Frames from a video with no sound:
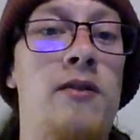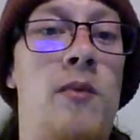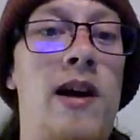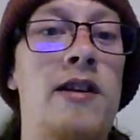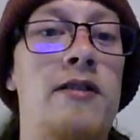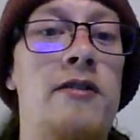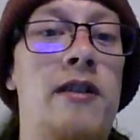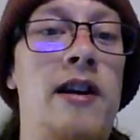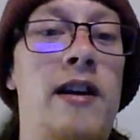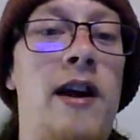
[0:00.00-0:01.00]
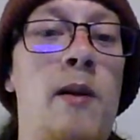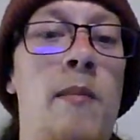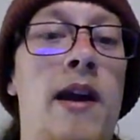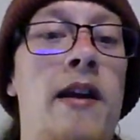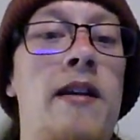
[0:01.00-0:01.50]
Why is there any kind of
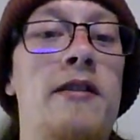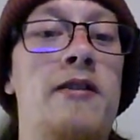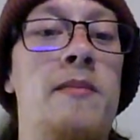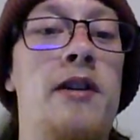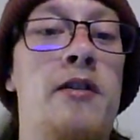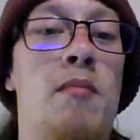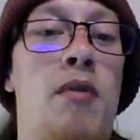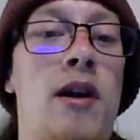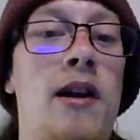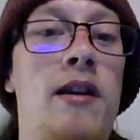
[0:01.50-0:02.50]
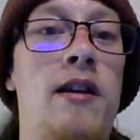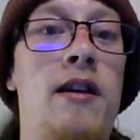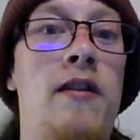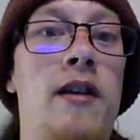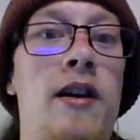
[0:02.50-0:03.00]
mechanism in your brain that
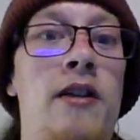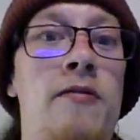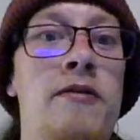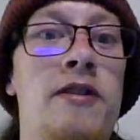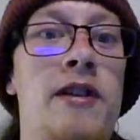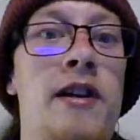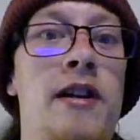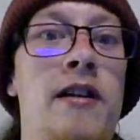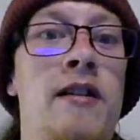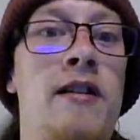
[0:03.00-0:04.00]
can let you see